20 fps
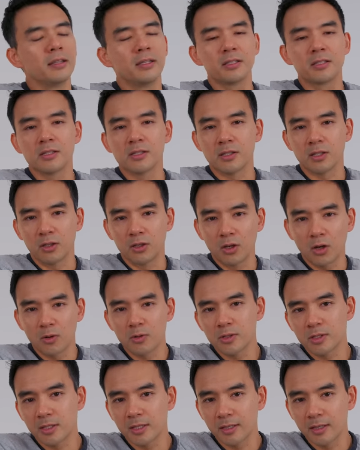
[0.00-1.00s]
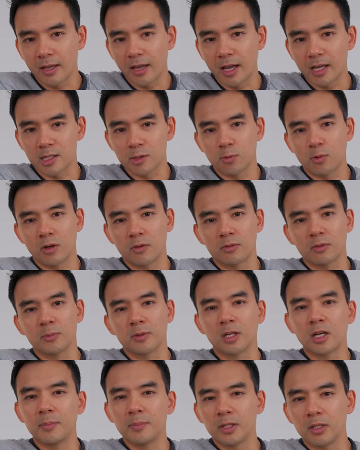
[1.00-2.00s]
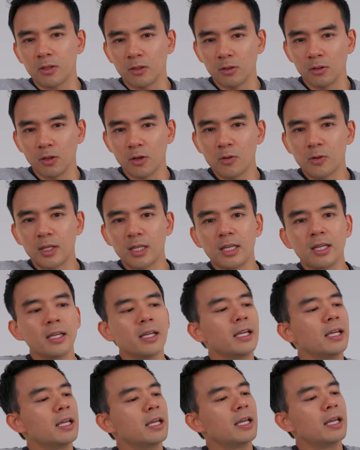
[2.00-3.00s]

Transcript: This is the Ghost S1 from a company called Louqe.